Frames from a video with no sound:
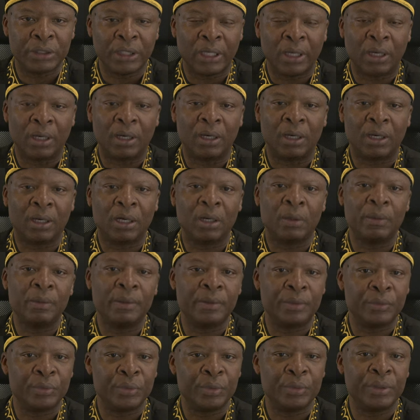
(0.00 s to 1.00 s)
that are
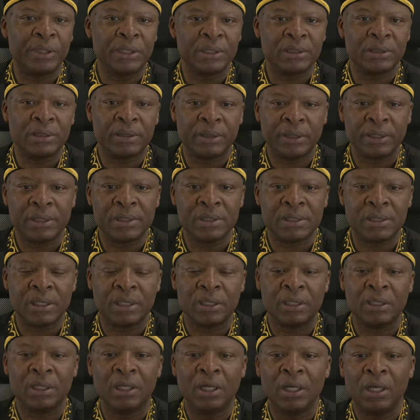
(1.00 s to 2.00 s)
going through these things.
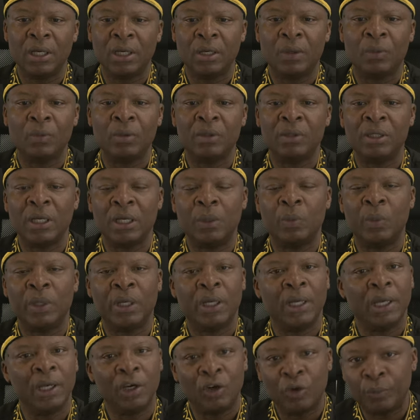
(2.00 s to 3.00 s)
And we,
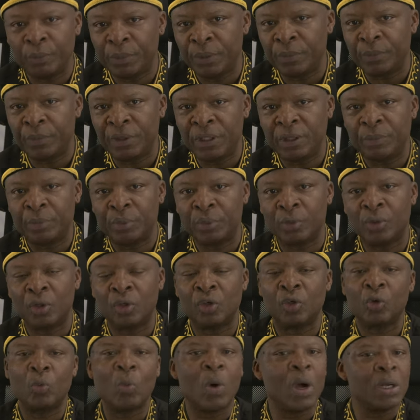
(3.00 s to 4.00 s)
we're helping people on
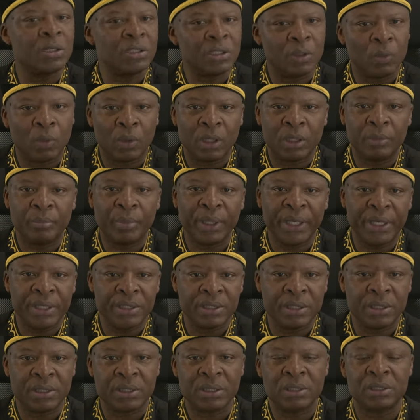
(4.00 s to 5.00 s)
a one-to-one -one
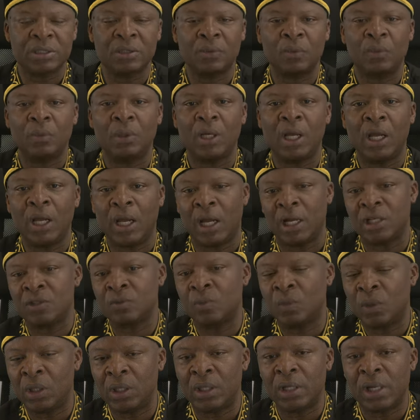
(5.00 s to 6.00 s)
basis as, a, as
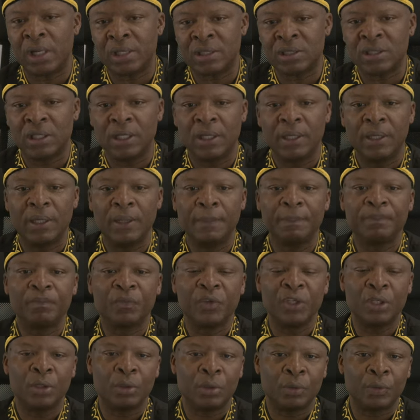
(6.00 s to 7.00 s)
well as,
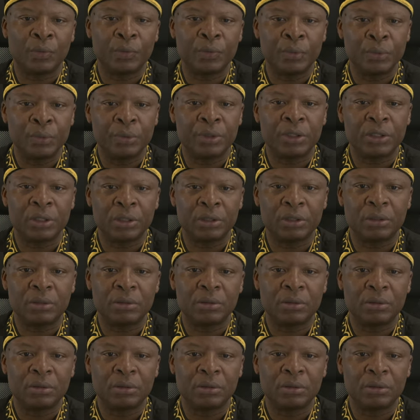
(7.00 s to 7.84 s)
you know, through the,